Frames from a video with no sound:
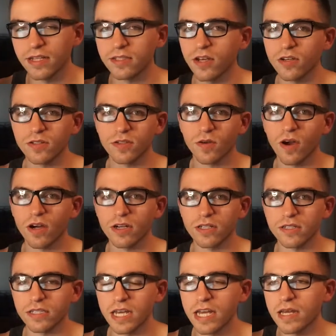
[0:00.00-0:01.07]
It's so hard to
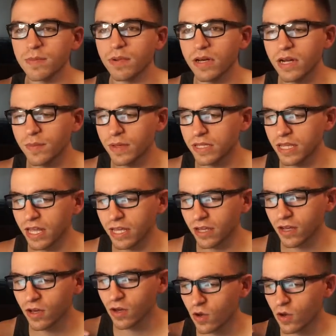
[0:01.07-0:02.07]
say, but I mean, like